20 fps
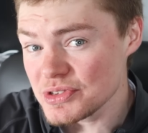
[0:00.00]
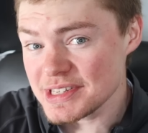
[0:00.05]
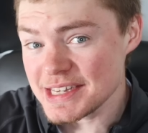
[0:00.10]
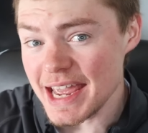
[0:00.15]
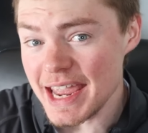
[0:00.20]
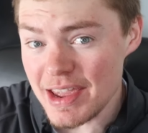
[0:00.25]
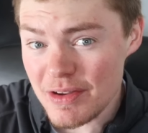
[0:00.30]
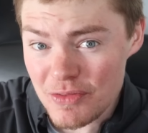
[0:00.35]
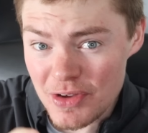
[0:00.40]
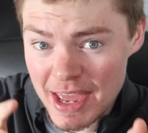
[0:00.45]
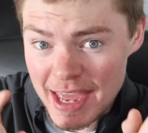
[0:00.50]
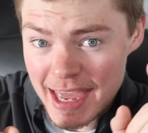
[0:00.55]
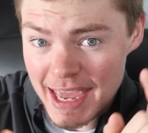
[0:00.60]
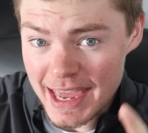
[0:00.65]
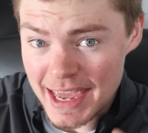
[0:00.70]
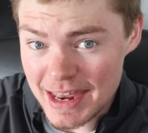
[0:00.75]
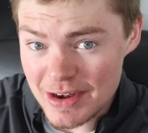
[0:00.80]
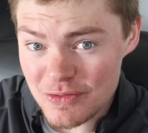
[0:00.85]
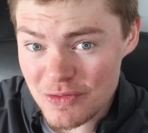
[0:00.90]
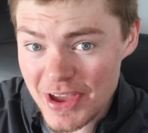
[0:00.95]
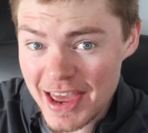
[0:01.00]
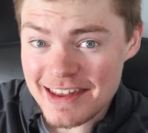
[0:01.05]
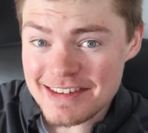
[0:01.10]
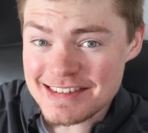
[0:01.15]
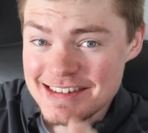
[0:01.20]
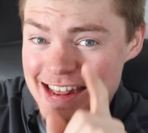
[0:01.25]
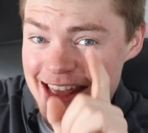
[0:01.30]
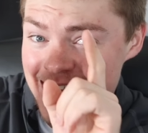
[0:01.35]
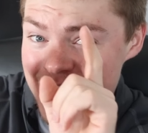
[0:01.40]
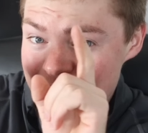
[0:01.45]
save,
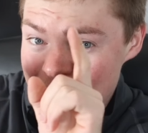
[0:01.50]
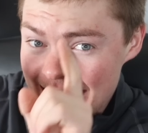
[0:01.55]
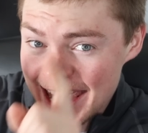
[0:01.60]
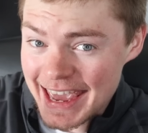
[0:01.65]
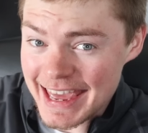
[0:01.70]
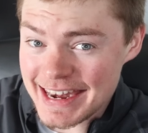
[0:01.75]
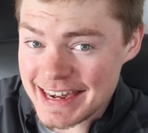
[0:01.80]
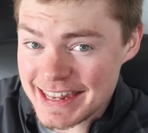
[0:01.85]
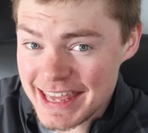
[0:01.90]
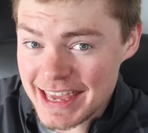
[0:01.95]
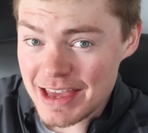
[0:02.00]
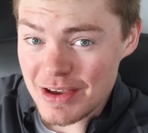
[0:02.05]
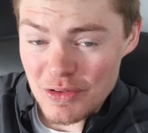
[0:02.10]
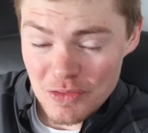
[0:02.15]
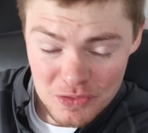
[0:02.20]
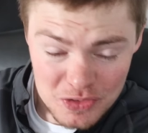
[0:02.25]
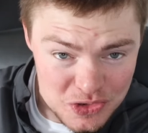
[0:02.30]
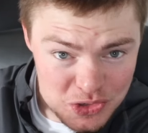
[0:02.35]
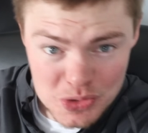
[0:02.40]
invest, and give.